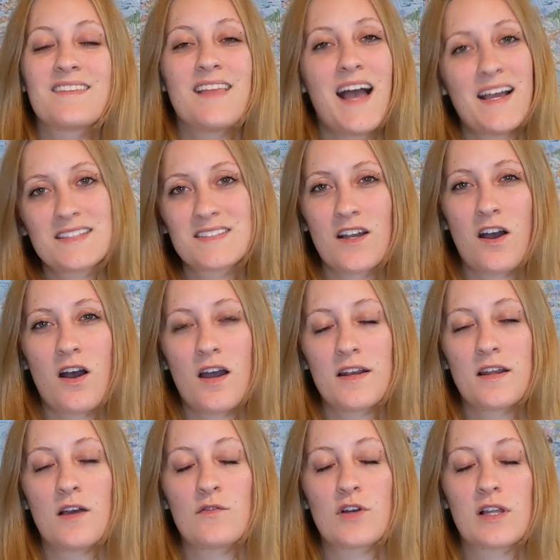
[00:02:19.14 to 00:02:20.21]
last con
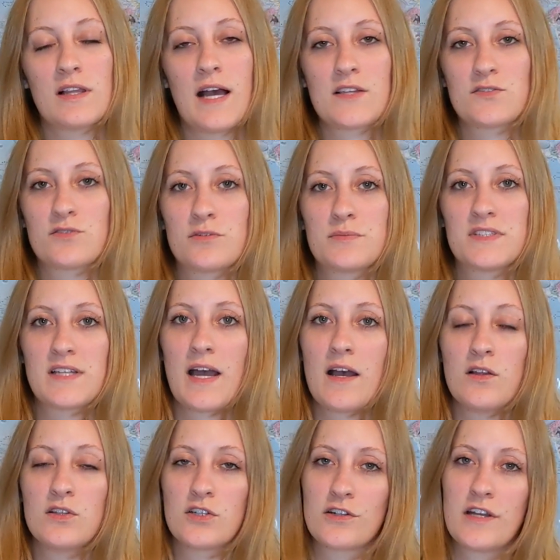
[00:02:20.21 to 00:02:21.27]
of a classroom
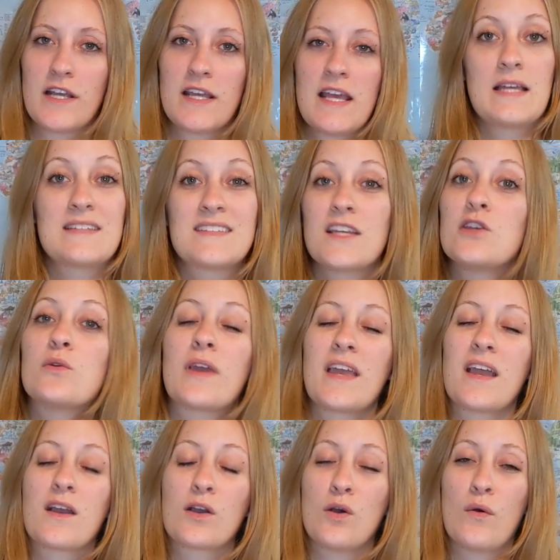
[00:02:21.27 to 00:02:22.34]
style learning is that you
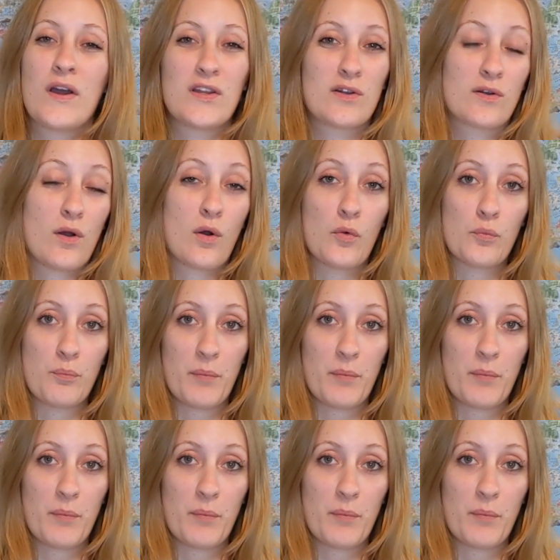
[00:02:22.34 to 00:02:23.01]
can't go at your own